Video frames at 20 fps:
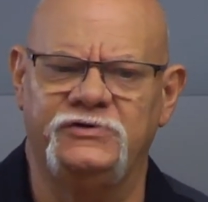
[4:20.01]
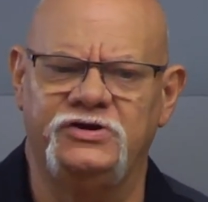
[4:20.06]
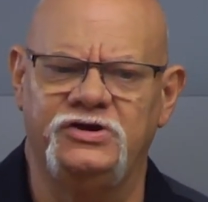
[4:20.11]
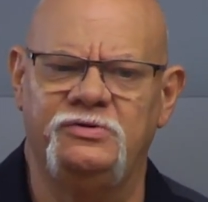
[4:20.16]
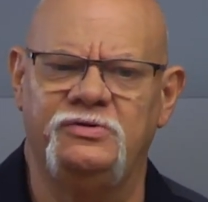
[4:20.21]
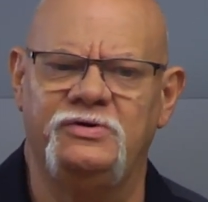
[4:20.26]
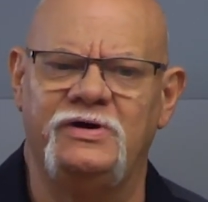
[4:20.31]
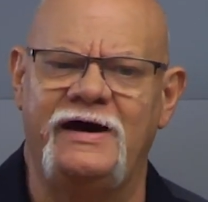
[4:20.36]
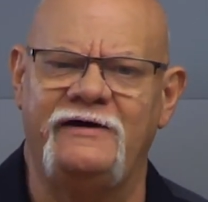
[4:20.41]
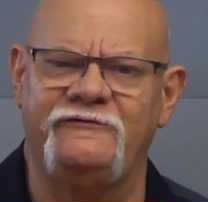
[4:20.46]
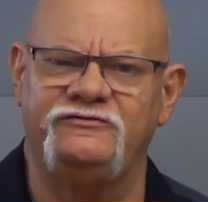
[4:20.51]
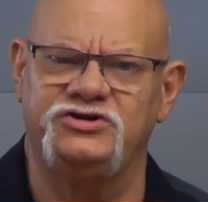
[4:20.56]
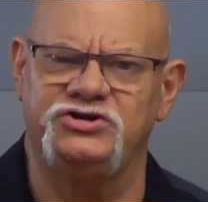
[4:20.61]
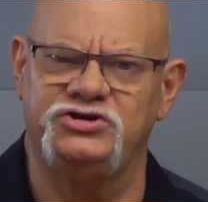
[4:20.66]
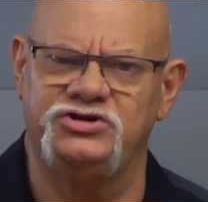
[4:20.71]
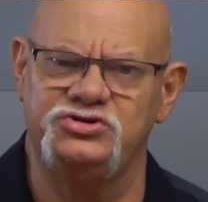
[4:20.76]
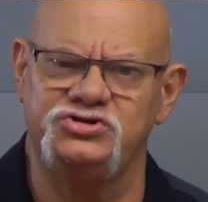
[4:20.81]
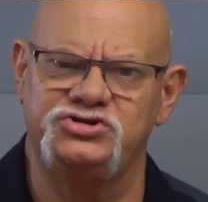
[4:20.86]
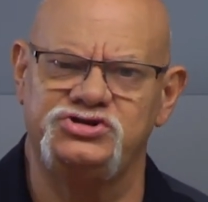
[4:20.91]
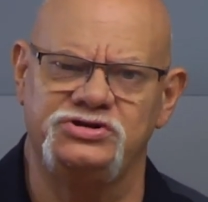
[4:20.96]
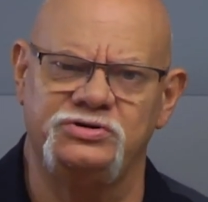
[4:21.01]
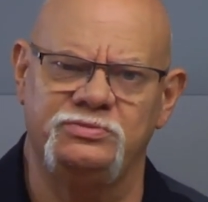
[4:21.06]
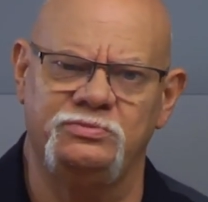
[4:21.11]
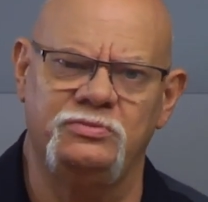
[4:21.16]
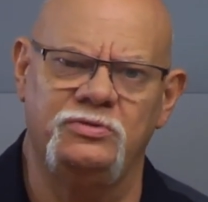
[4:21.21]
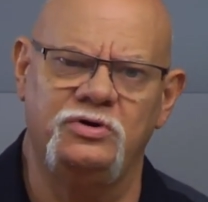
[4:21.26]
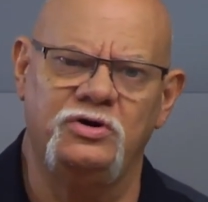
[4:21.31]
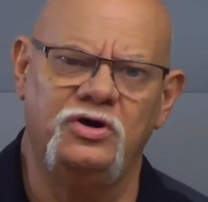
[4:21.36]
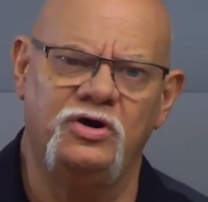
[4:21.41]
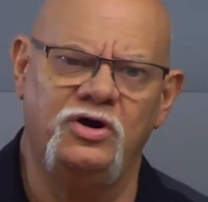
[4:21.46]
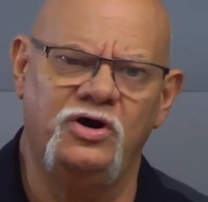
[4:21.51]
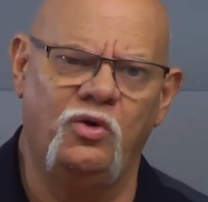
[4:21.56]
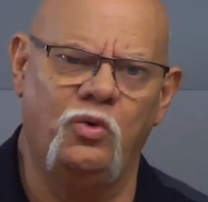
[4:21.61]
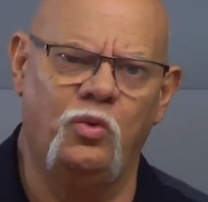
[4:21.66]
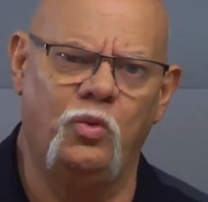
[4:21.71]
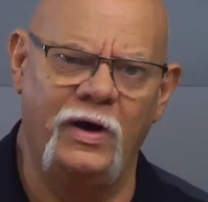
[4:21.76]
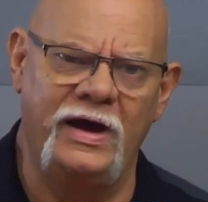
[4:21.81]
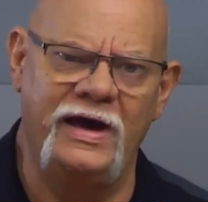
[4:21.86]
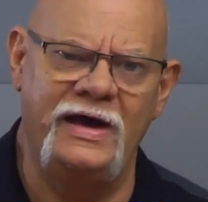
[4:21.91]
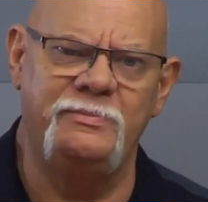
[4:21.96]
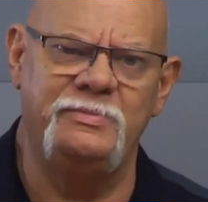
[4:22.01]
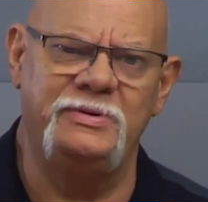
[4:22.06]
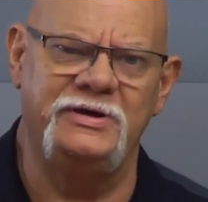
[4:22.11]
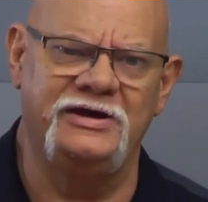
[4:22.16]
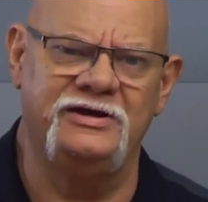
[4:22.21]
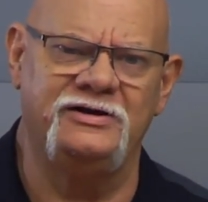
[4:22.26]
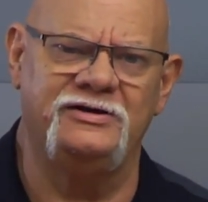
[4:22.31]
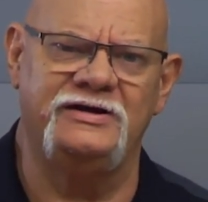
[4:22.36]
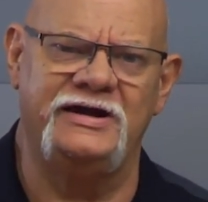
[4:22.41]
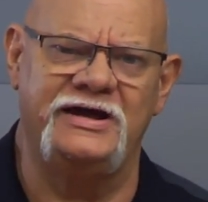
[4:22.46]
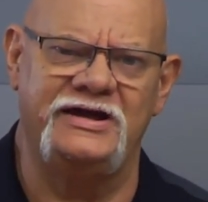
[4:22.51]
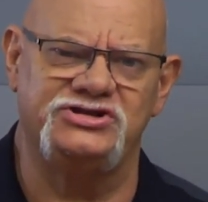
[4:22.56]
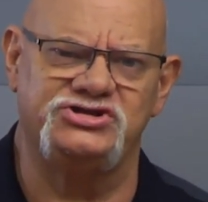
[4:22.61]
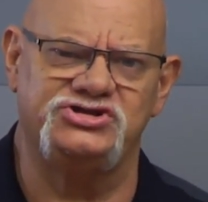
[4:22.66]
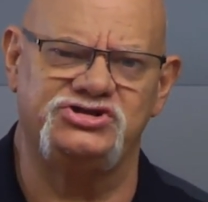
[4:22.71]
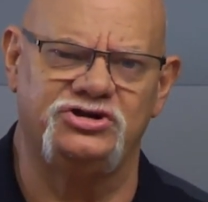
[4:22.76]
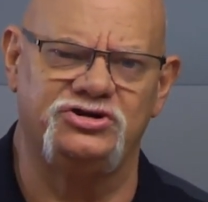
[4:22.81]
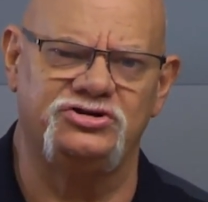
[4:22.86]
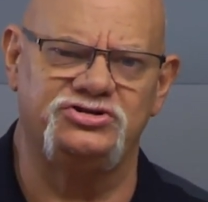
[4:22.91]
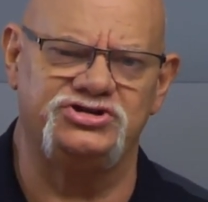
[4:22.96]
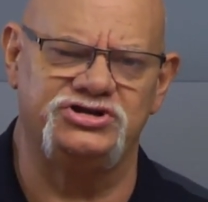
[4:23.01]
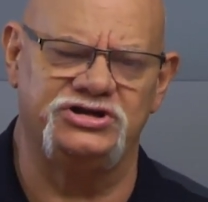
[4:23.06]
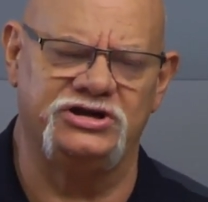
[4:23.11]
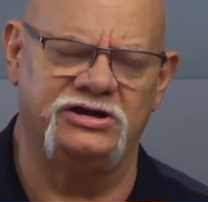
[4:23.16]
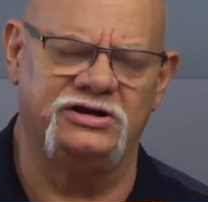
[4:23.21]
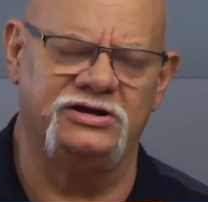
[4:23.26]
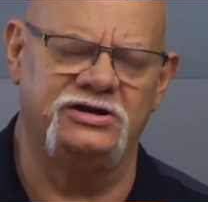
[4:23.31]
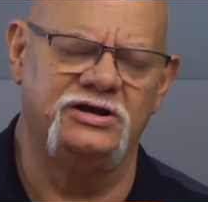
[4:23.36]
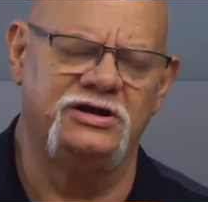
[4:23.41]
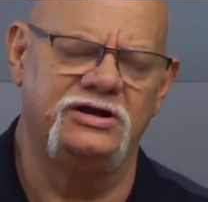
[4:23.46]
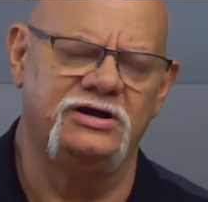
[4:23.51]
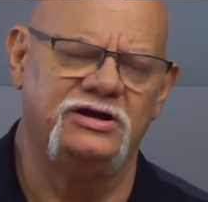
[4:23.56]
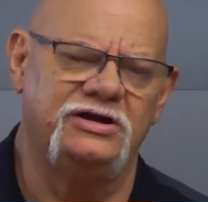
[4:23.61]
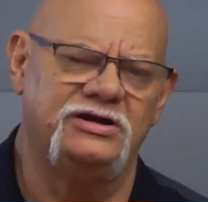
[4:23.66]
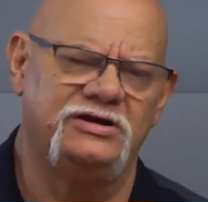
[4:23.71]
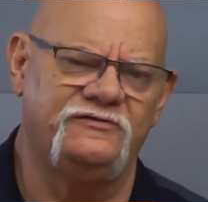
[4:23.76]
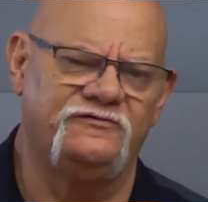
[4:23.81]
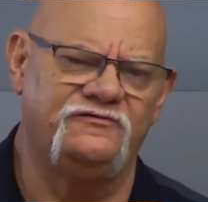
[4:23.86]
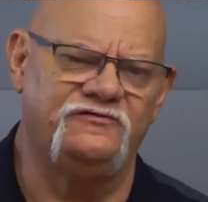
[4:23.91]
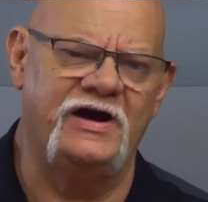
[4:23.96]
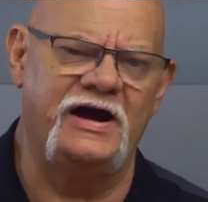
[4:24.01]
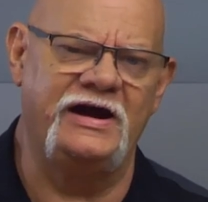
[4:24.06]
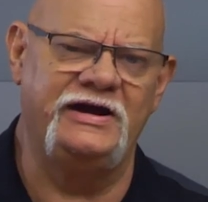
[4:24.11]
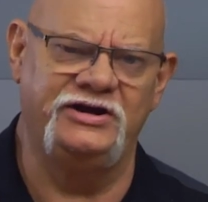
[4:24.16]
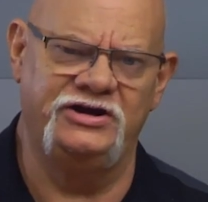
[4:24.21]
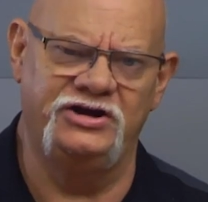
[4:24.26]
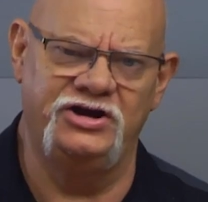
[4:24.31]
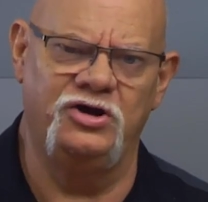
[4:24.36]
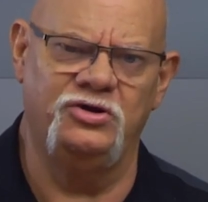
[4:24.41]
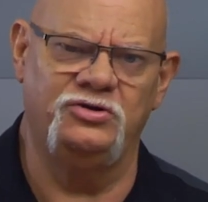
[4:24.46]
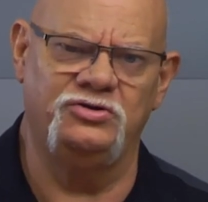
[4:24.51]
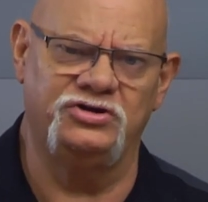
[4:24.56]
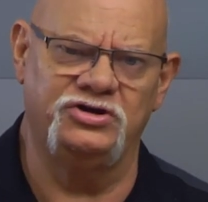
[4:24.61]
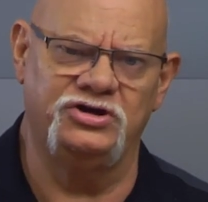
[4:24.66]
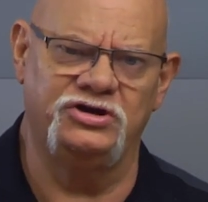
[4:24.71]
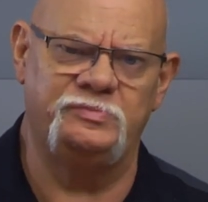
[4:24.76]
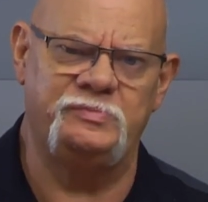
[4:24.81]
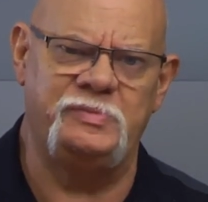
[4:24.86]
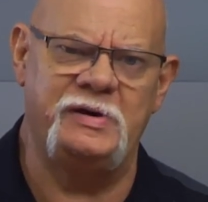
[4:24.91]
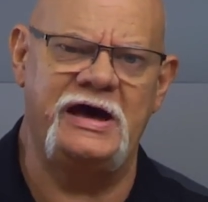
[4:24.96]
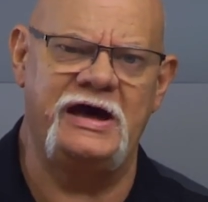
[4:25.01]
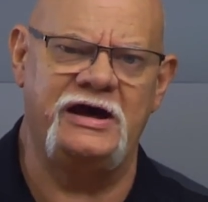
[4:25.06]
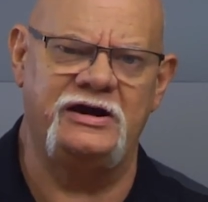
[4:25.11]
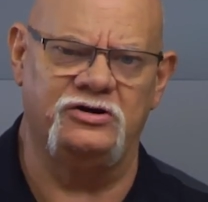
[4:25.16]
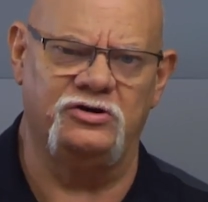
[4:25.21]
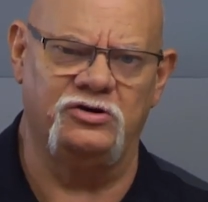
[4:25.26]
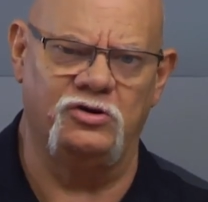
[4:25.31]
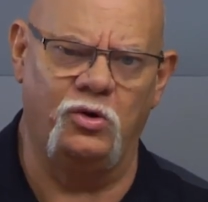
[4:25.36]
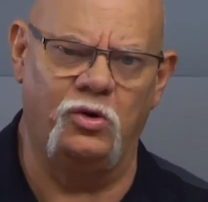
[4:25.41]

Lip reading: You'll have to do some web internet searching to find a known good pattern.